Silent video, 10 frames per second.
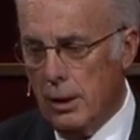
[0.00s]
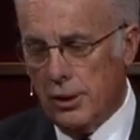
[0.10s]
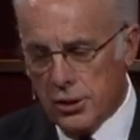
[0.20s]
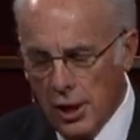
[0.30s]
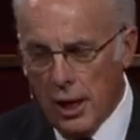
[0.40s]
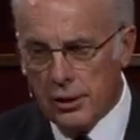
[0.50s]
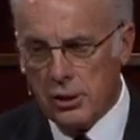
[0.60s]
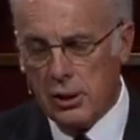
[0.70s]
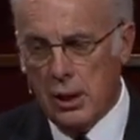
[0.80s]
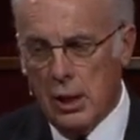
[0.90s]
In a
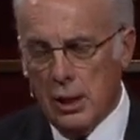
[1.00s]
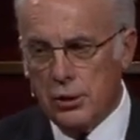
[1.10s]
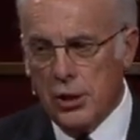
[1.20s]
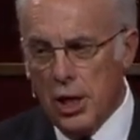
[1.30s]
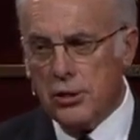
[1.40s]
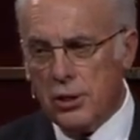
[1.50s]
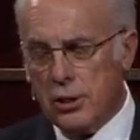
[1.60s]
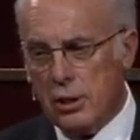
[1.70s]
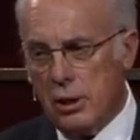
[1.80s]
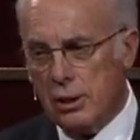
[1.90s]
sense,
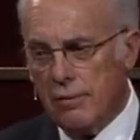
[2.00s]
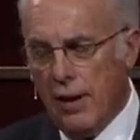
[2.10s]
Jesus is